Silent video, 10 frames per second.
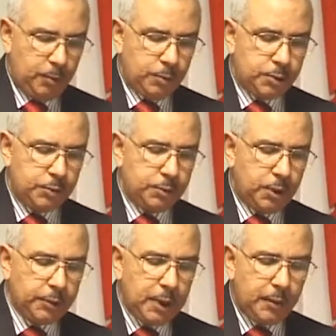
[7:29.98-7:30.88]
which do
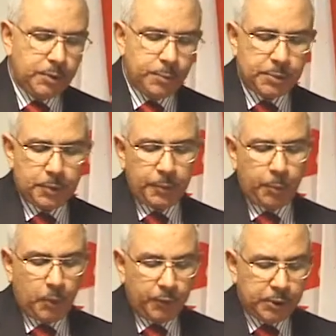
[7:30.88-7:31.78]
not have
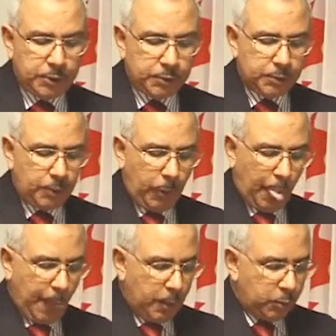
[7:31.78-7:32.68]
specific provisions
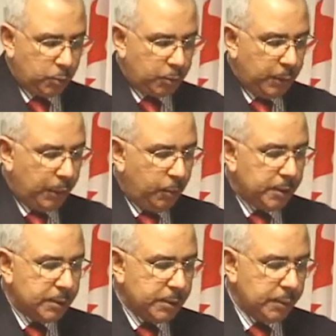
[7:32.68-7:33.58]
to deal
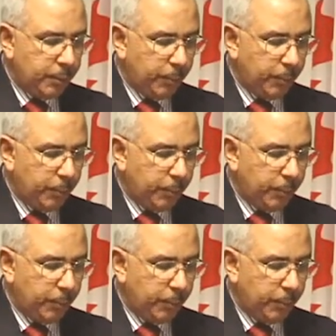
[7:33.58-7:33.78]
with